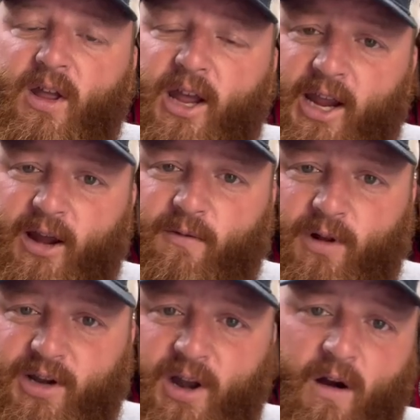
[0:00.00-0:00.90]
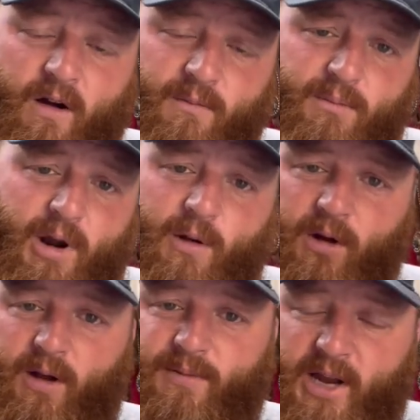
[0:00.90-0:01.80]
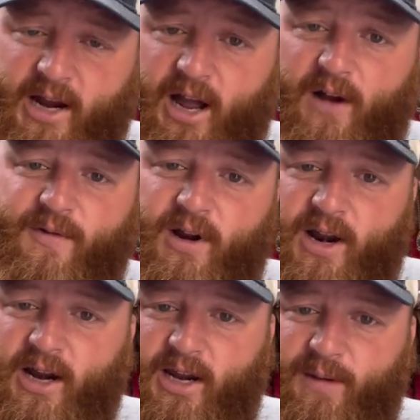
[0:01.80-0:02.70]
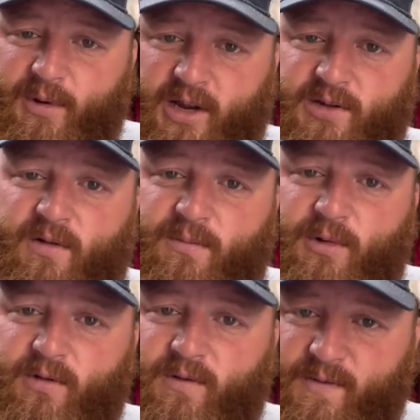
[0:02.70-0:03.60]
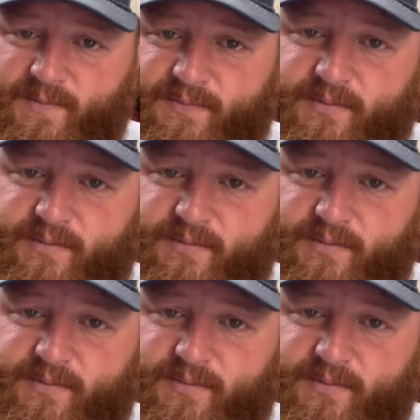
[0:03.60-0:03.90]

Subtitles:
He ain't really dart, blow up, take off, or nothing like that, but he's going to move.